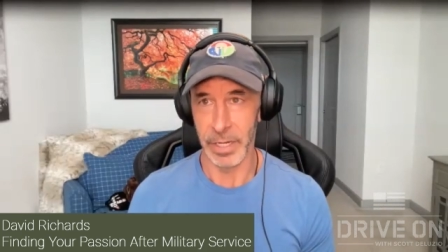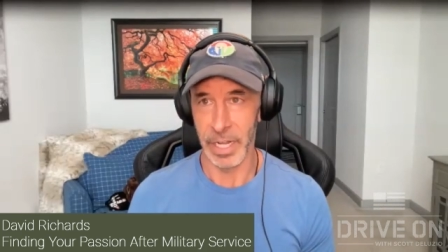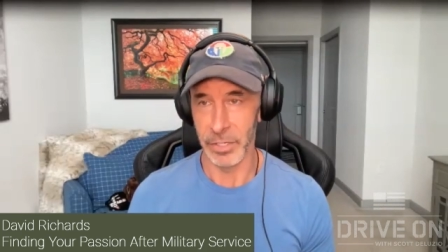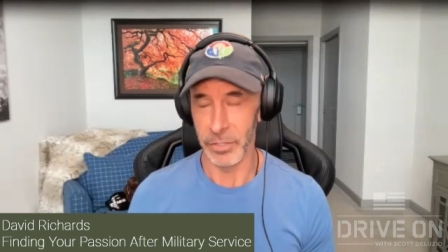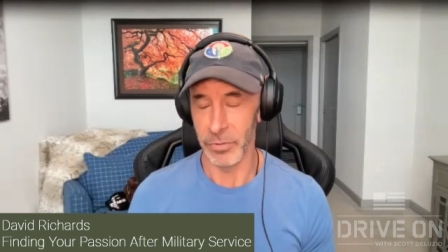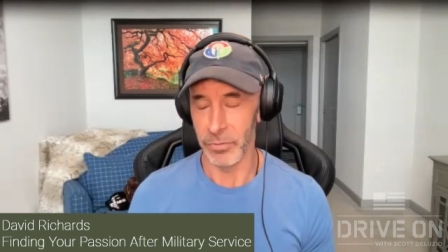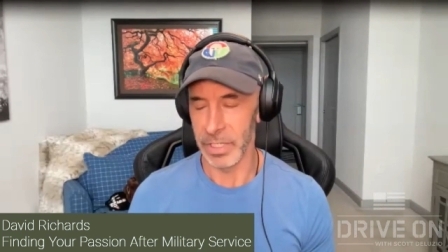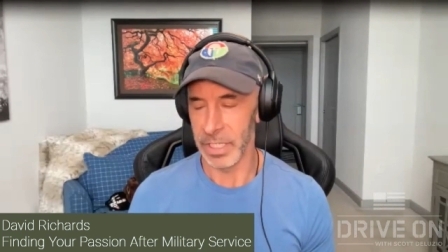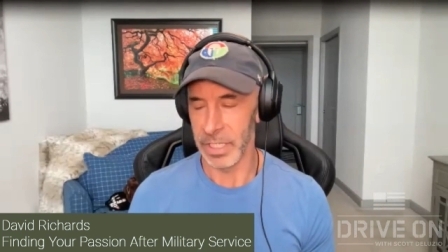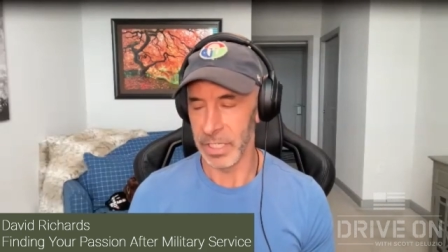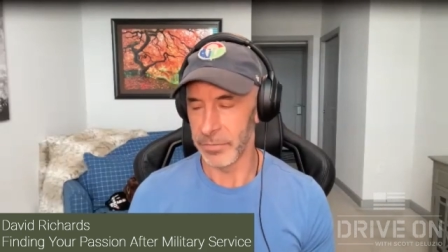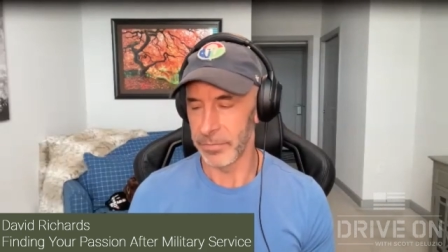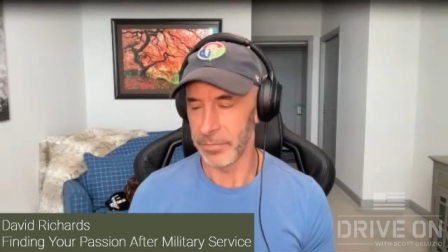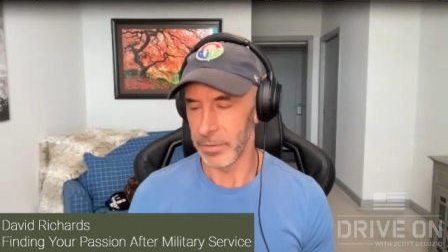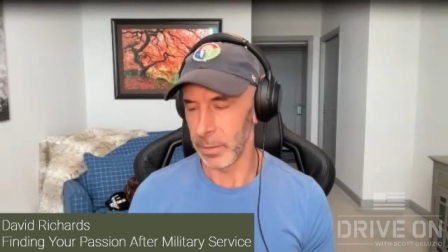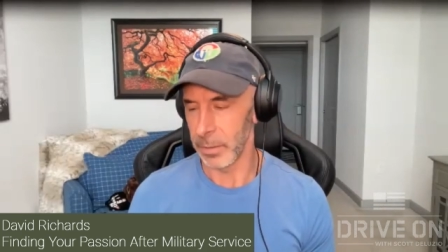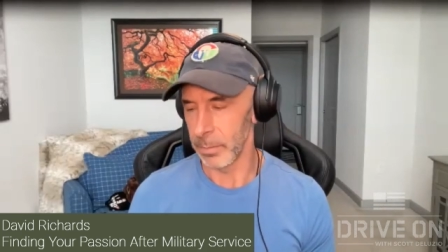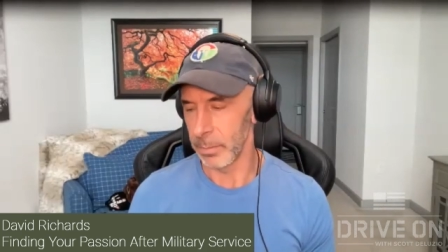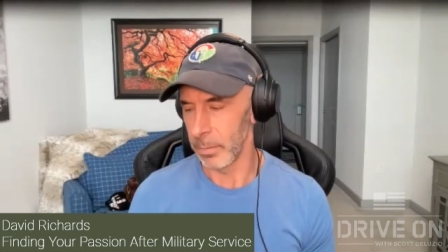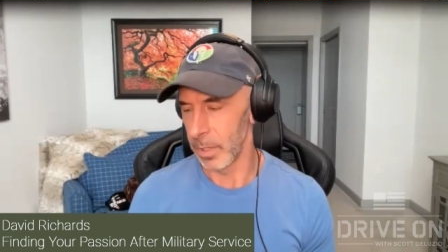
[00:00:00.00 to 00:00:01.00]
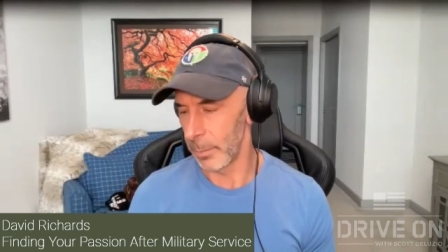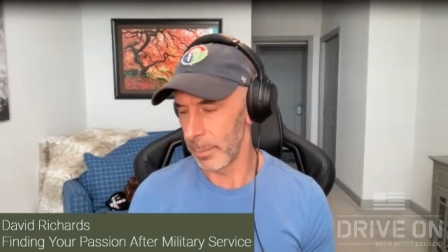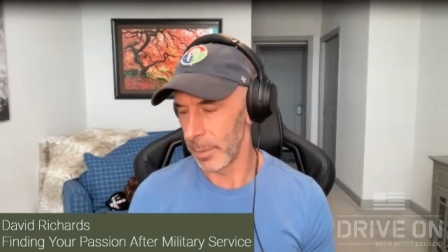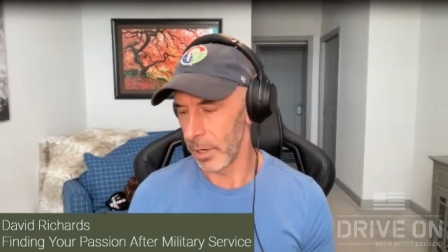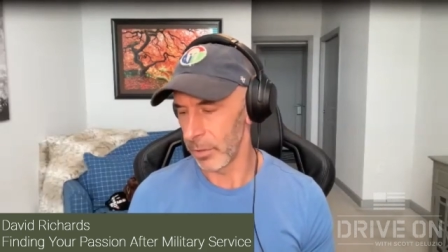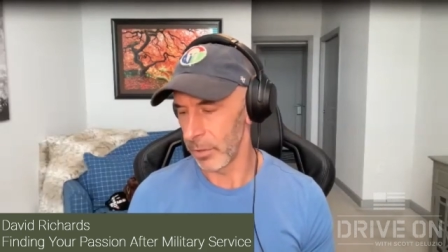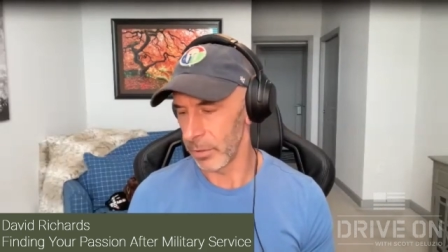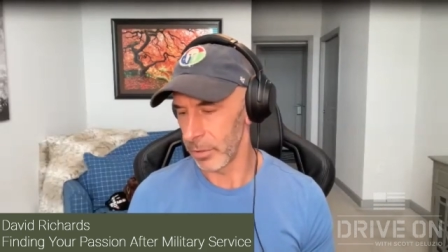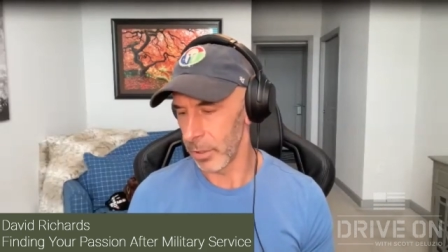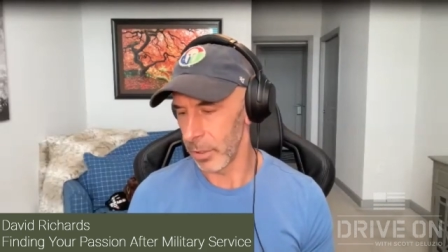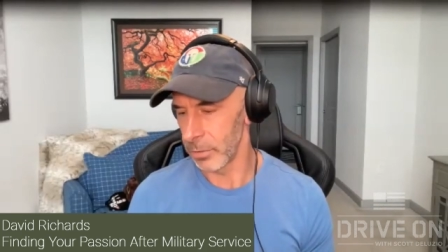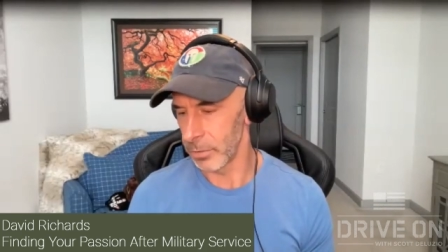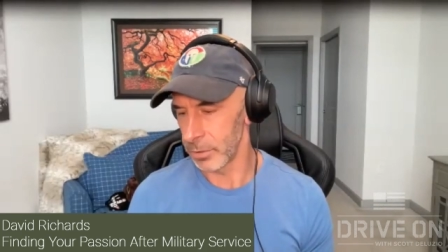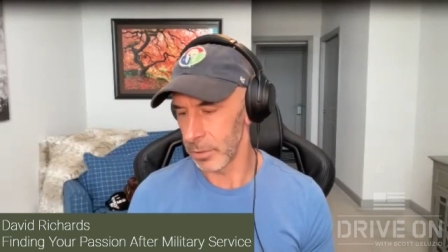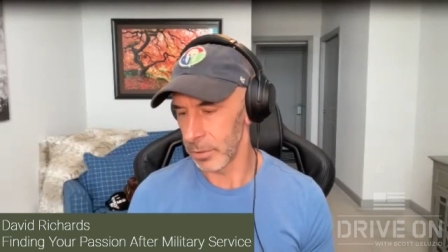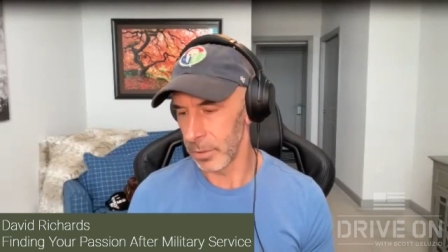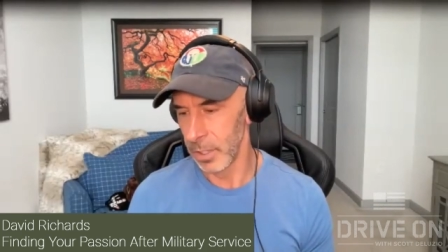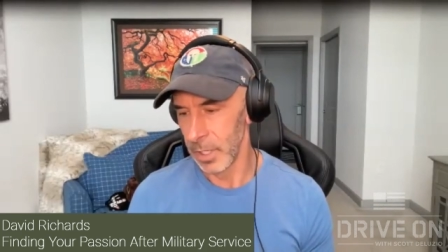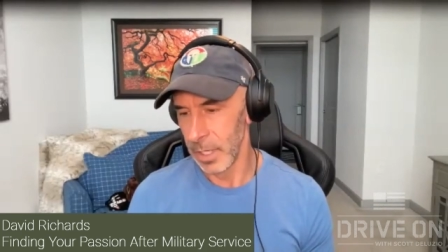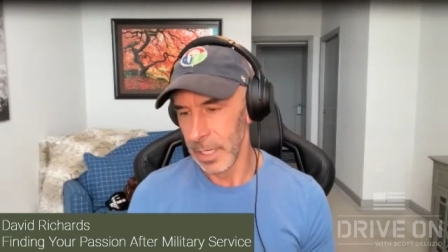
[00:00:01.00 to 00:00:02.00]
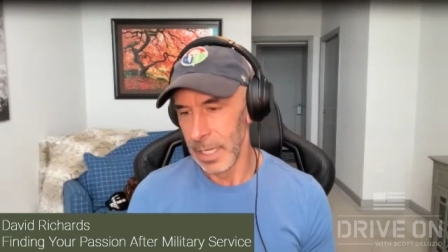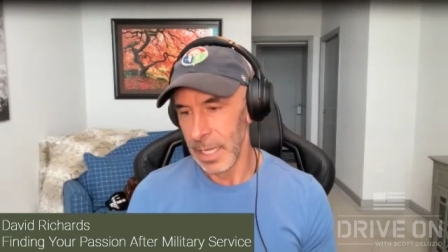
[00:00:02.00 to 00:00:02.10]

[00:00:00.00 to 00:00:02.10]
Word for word: and unique from American culture.